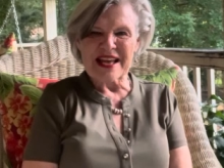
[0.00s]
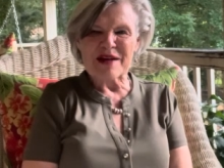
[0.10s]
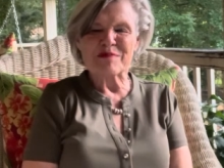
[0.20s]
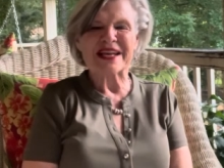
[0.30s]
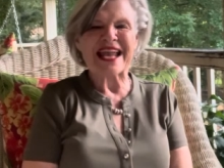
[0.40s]

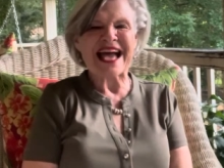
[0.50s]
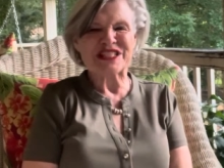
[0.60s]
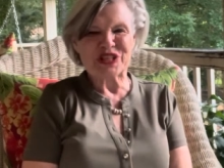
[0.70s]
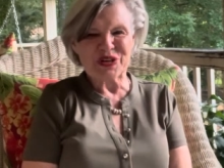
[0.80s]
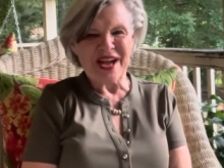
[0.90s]
but I
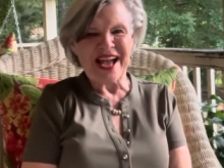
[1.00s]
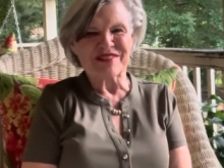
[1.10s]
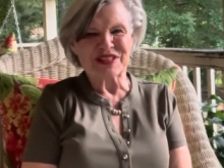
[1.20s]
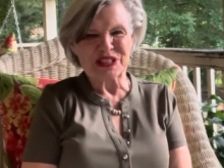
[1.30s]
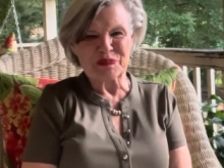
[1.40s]
do
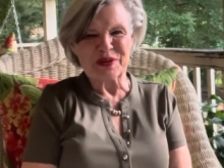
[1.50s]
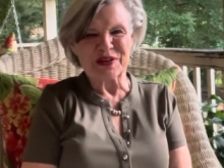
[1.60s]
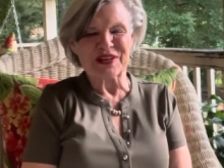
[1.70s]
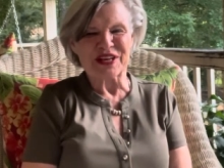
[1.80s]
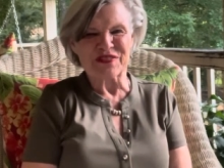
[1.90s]
have the
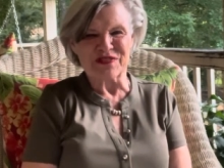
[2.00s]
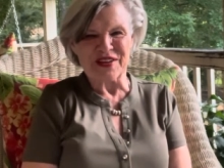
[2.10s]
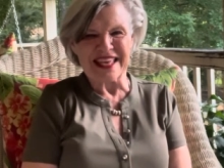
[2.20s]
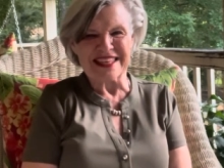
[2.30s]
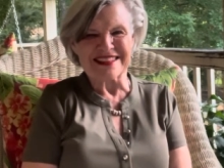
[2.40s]
spirit of
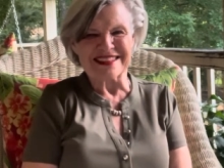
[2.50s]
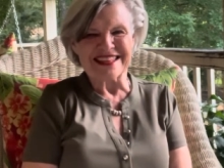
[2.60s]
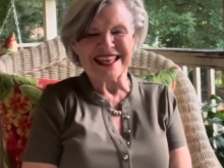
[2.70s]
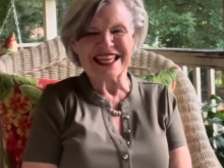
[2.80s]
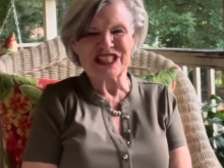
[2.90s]
faith
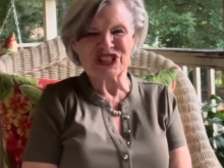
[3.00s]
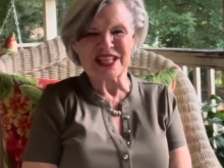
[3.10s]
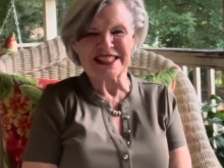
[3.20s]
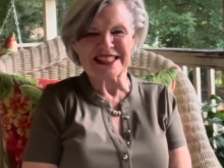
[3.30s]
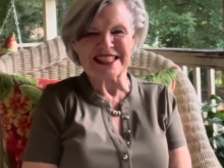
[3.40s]
in
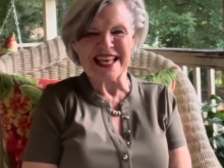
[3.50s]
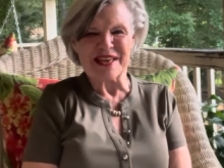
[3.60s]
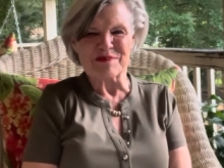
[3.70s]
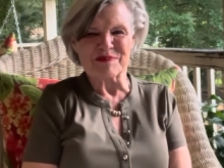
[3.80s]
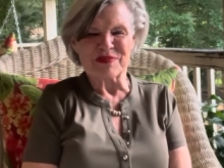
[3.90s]
Jesus'
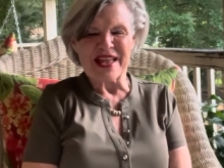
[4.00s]
name.